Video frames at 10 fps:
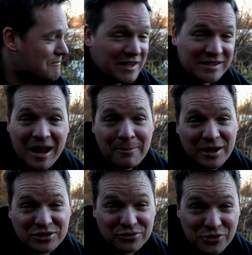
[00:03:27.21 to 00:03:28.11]
It's
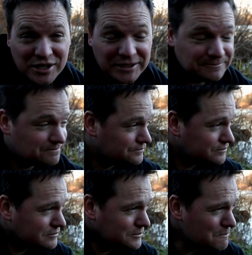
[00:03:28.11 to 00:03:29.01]
3:30,
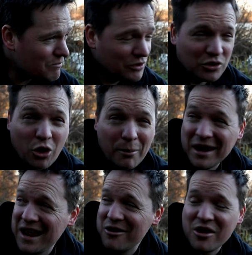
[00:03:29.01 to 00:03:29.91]
so I've got about
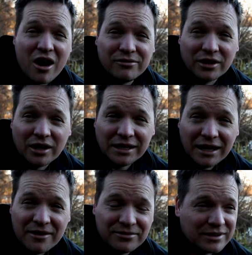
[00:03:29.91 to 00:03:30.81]
an hour and a half of light
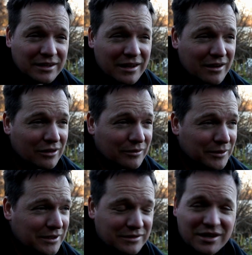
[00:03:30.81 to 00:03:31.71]
left and then I'll
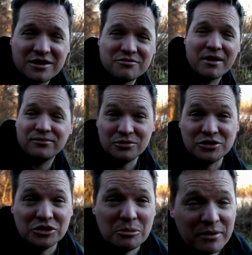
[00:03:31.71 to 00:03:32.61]
be taking refuge
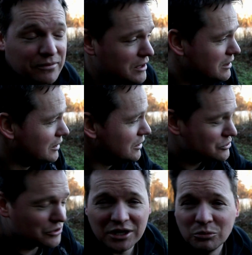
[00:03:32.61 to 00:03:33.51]
in the bivvy,
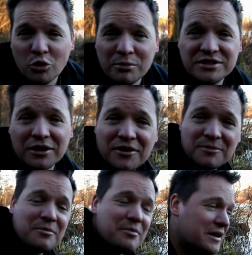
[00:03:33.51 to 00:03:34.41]
trying to warm myself
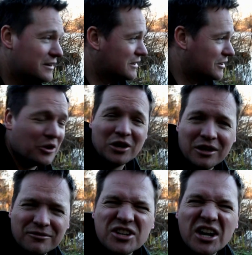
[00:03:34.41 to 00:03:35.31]
up a bit. You've got to
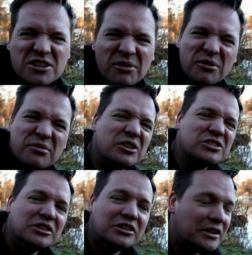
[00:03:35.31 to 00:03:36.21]
love January
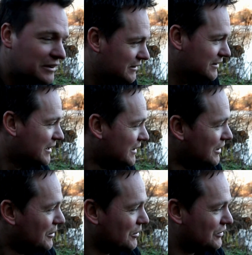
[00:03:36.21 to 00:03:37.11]
fishing, haven't you?
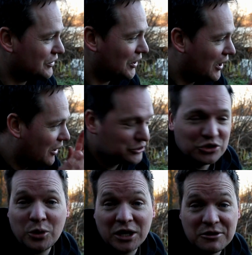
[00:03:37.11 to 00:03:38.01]
But I'll just
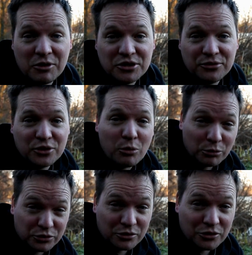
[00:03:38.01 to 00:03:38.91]
quickly run you through what we're
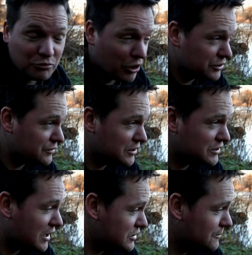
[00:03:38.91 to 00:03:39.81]
doing on the rods for this
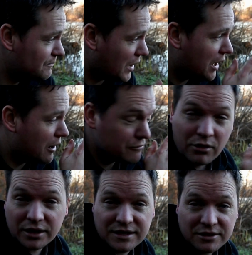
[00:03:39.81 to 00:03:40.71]
session.
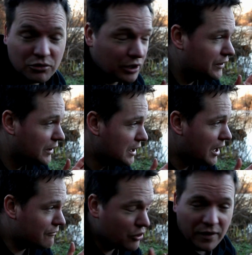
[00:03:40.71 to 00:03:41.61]
Right end rod,
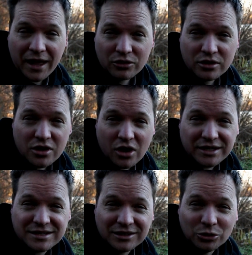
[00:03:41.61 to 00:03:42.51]
we've got that on a
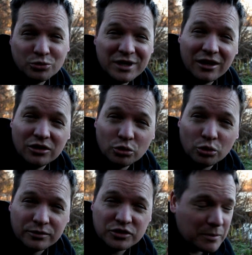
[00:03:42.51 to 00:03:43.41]
nice little yellow
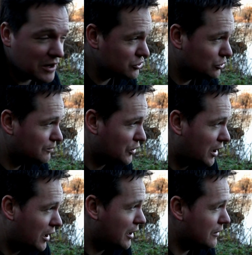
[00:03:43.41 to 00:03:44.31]
Northern Special,
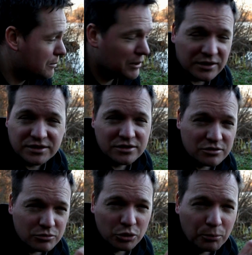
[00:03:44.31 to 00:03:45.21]
the pluses, the
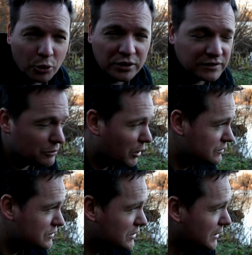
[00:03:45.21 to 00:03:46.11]
real buoyancy
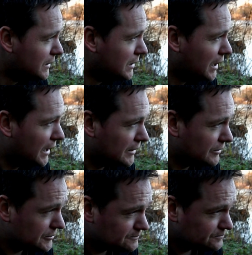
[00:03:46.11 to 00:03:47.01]
ones,
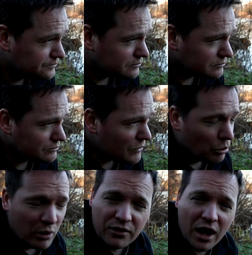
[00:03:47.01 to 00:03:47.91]
and
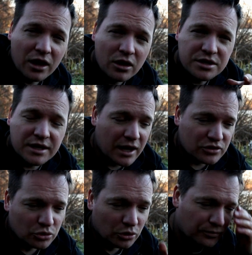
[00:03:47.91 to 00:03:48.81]
with that I know you get
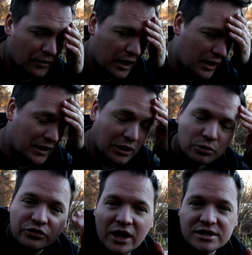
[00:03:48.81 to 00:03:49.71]
sort of the little
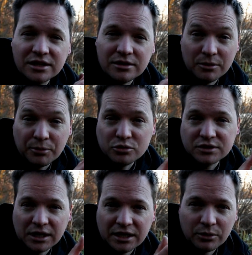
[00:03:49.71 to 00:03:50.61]
sachet, the
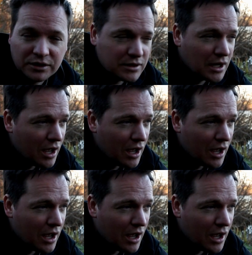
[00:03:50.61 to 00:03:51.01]
booster liquids.